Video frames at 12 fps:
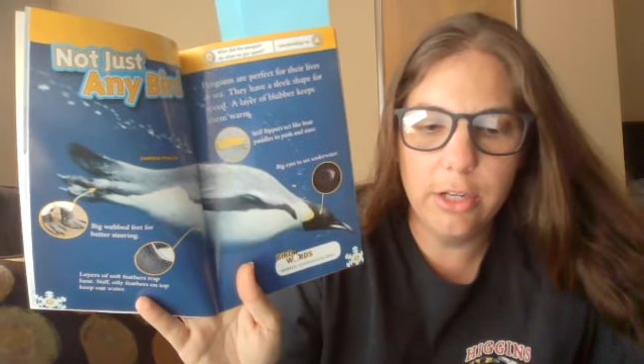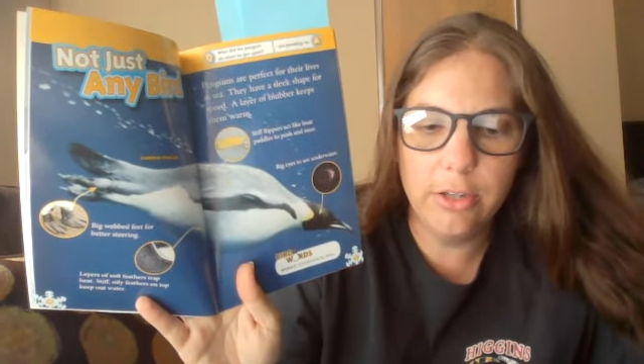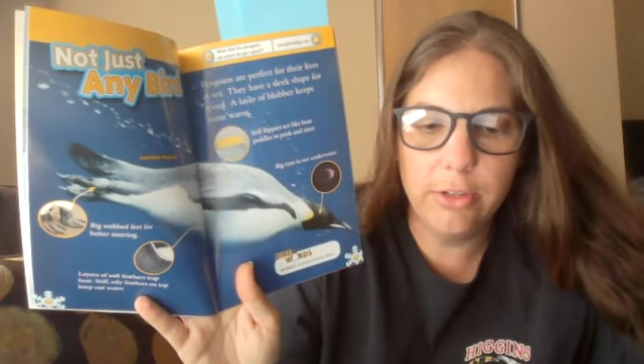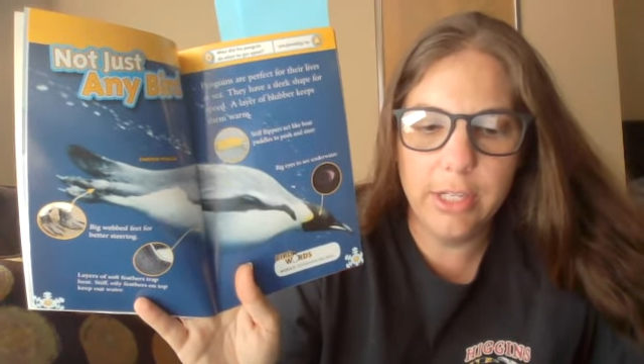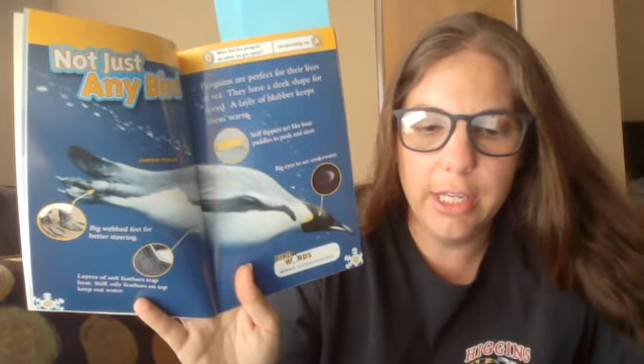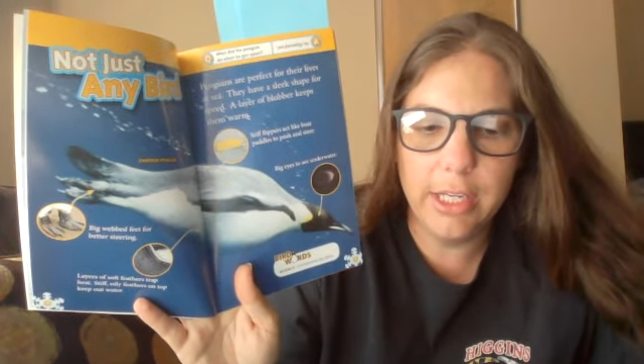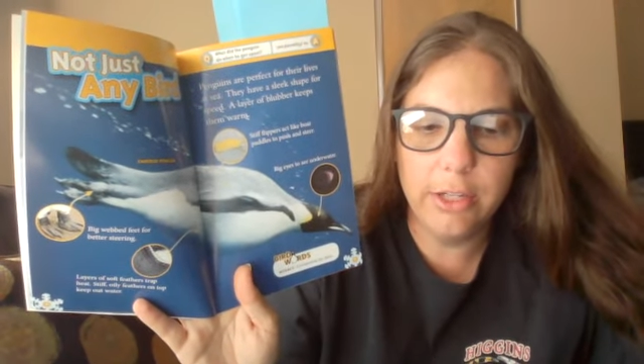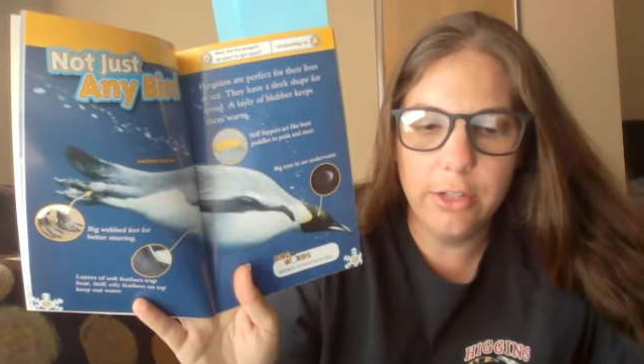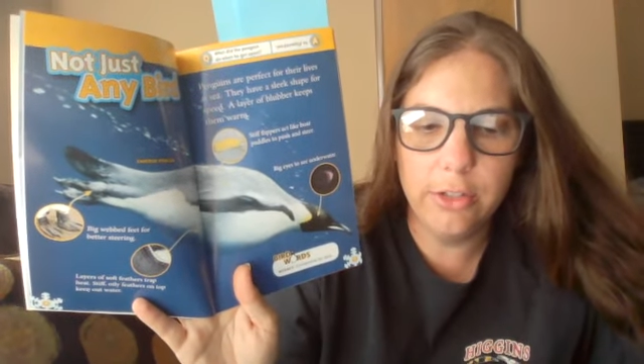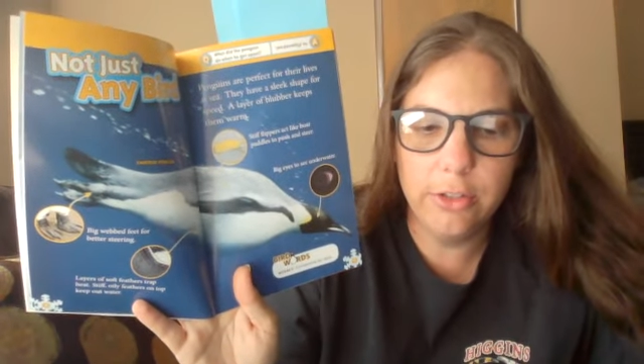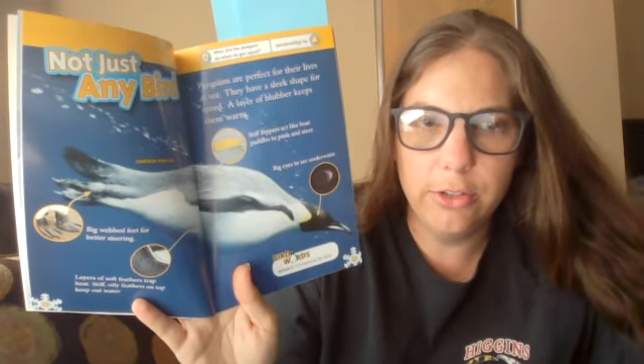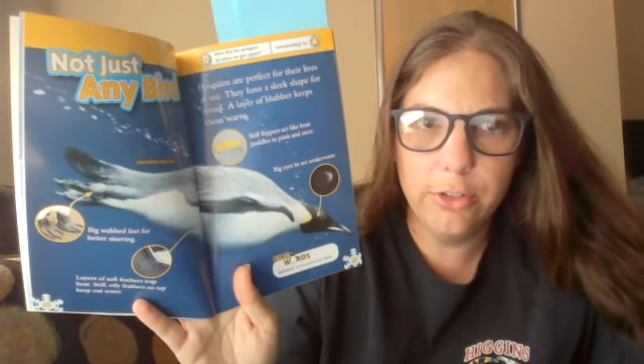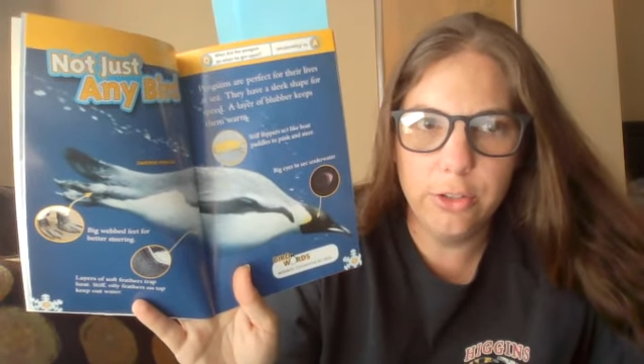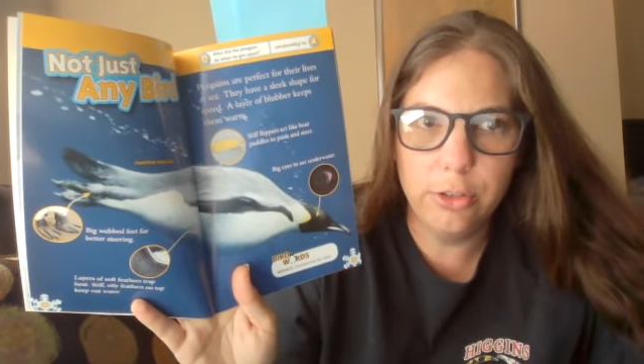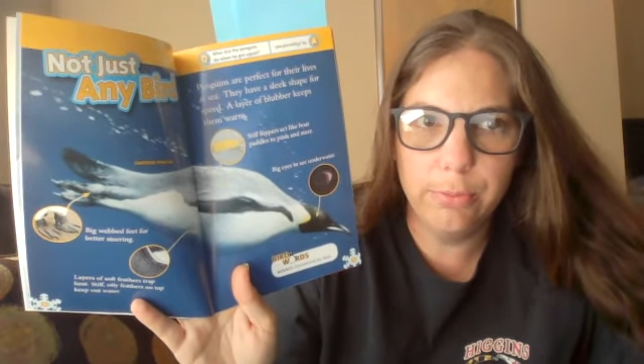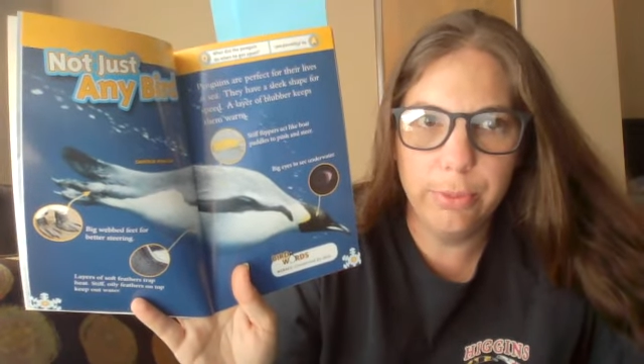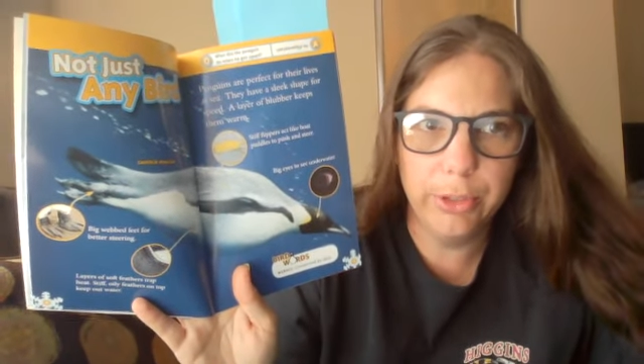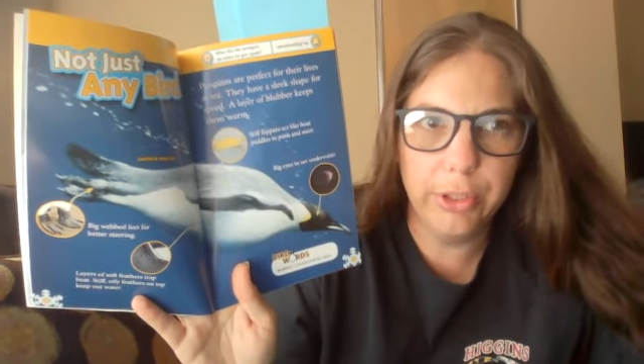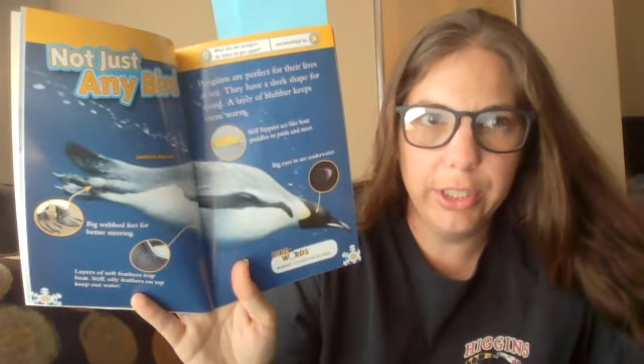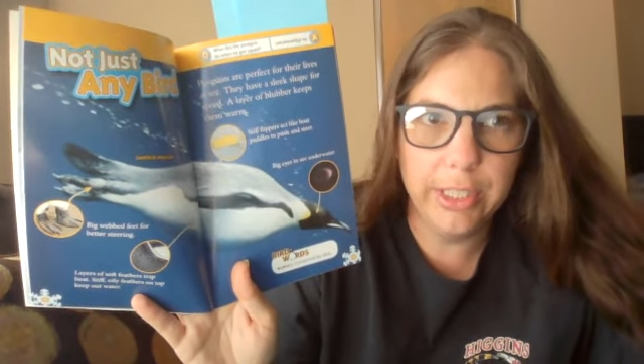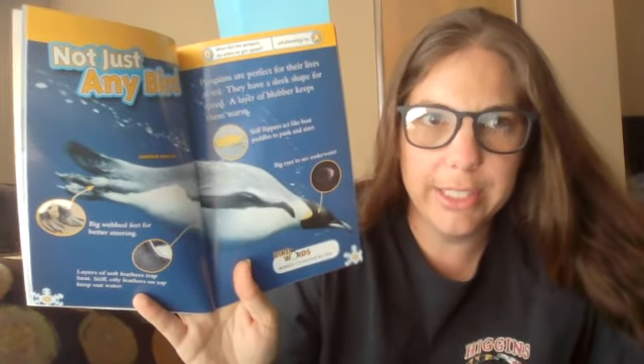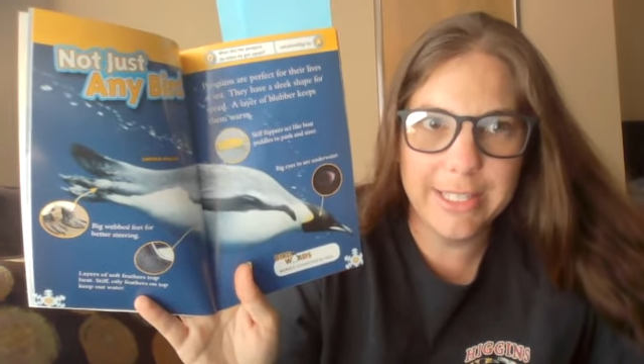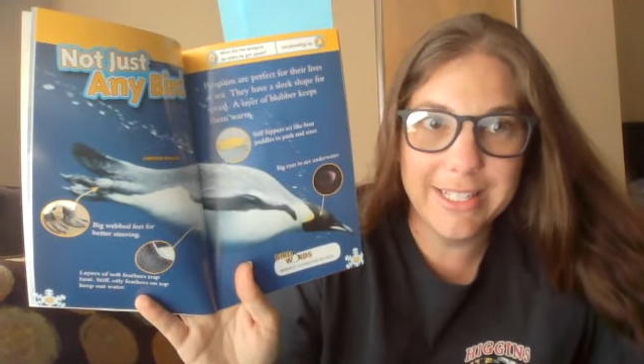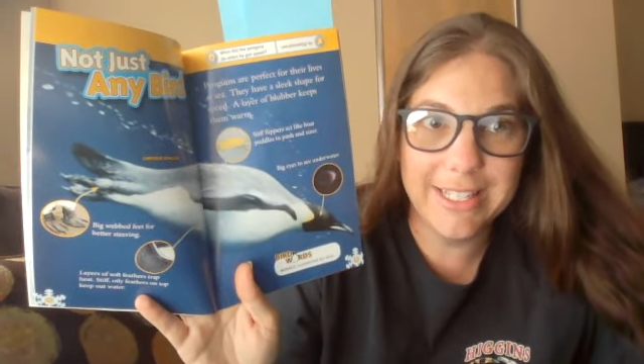note here to
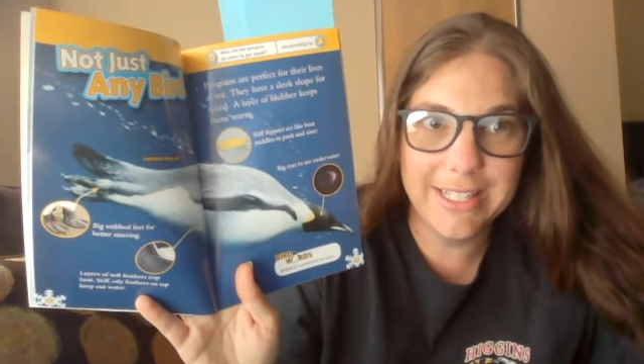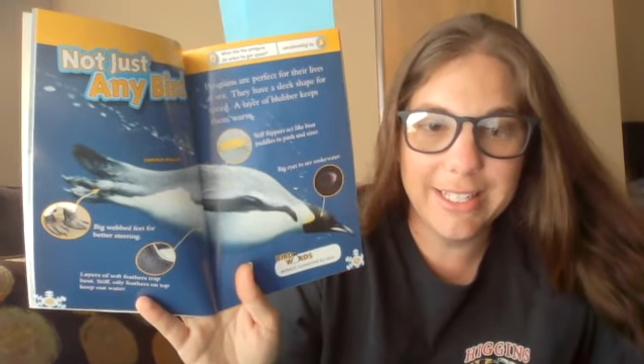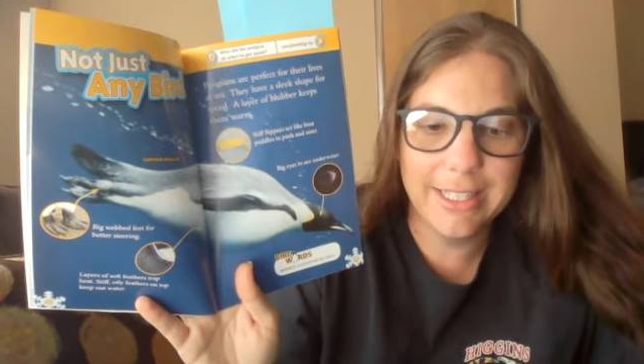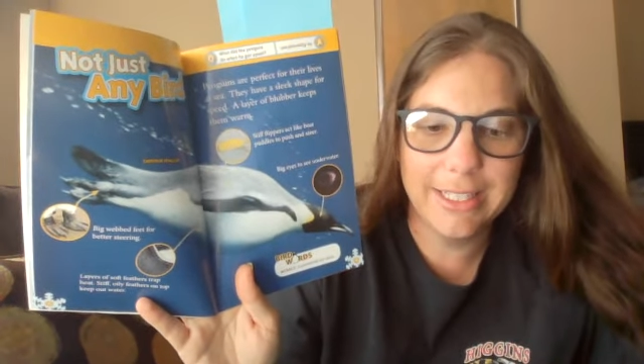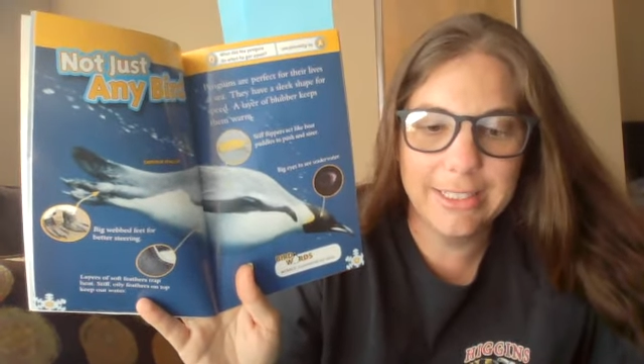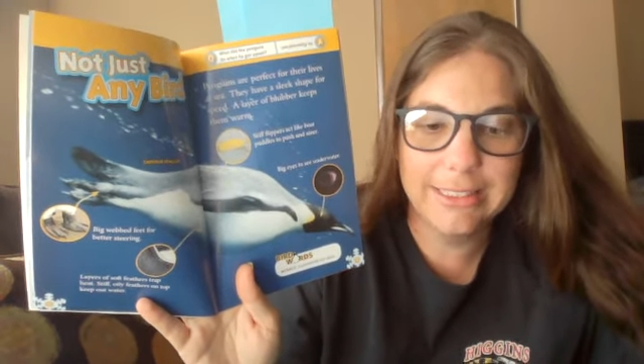put,